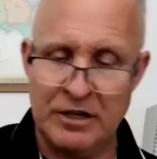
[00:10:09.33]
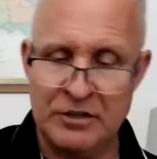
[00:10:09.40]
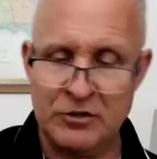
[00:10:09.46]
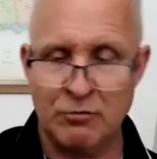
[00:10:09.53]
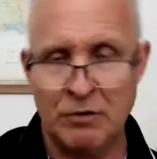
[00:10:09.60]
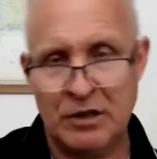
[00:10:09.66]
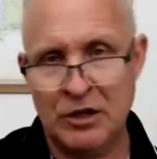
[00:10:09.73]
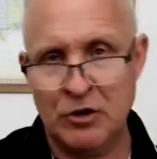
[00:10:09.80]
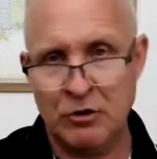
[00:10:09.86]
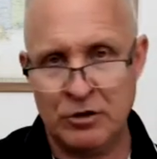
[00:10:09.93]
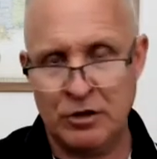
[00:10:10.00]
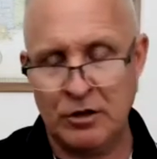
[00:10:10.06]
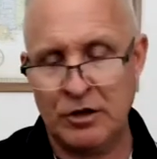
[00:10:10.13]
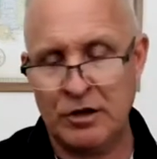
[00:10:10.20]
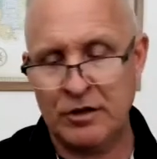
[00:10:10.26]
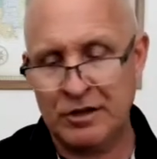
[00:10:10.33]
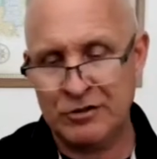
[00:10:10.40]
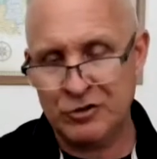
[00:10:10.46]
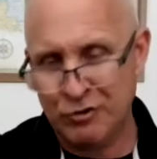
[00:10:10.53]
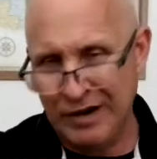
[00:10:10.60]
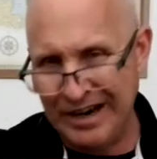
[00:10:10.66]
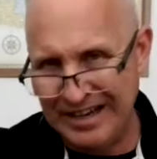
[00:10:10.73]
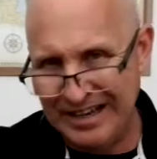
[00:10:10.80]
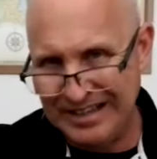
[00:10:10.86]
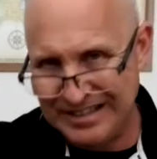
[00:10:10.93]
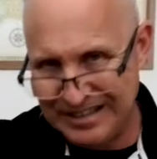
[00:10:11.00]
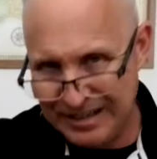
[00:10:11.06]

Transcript: it's really good to look at the training